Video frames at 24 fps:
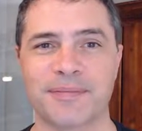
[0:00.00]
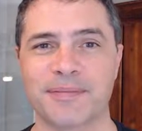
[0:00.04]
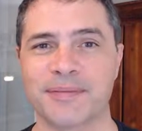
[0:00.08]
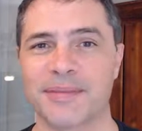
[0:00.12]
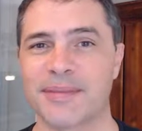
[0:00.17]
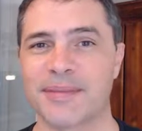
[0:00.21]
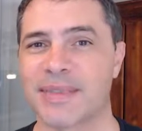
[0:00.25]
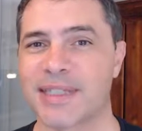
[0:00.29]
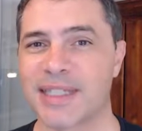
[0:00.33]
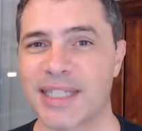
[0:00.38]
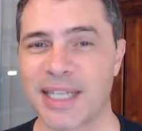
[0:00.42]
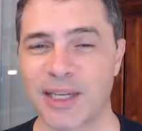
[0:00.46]

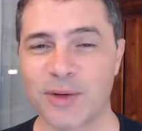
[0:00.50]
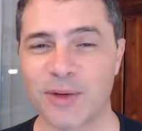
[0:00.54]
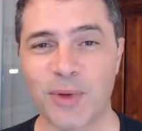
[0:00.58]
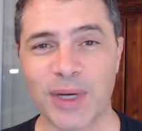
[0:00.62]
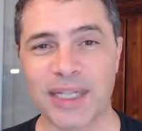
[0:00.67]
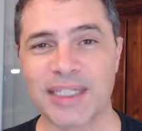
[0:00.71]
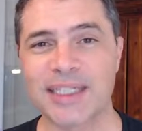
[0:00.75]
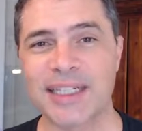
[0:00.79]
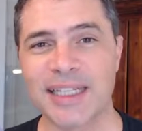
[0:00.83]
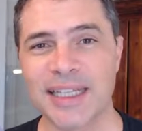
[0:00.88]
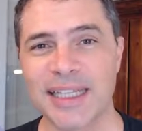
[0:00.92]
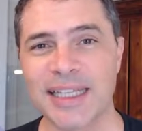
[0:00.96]

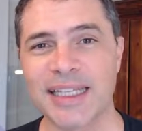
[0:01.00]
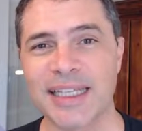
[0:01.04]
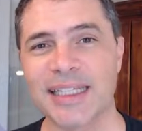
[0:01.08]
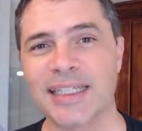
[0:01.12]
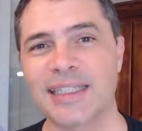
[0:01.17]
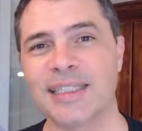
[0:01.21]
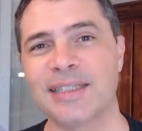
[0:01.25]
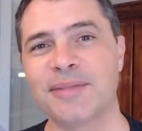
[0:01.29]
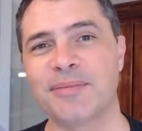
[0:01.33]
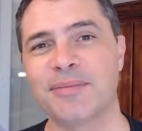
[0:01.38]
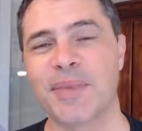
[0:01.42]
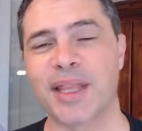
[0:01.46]

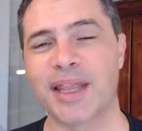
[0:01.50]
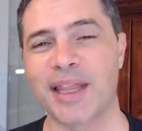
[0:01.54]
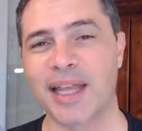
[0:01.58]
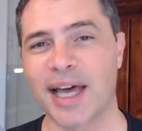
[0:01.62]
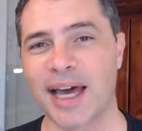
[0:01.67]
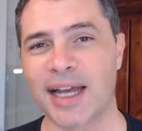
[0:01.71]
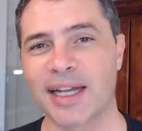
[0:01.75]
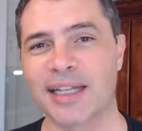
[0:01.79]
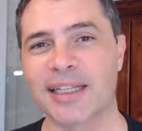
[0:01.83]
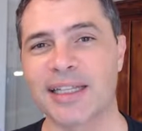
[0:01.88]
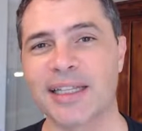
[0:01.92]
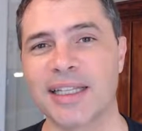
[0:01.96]
sequentially,
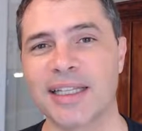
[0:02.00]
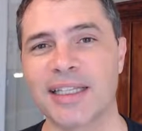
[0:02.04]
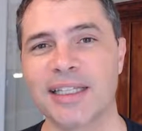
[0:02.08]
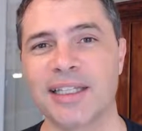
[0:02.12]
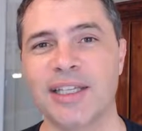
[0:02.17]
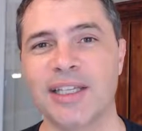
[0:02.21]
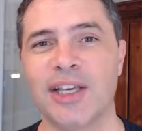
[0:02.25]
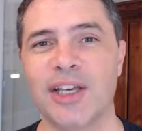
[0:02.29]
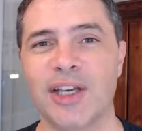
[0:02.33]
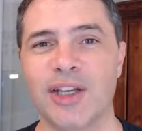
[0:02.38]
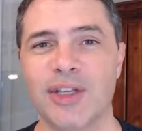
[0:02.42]
methodically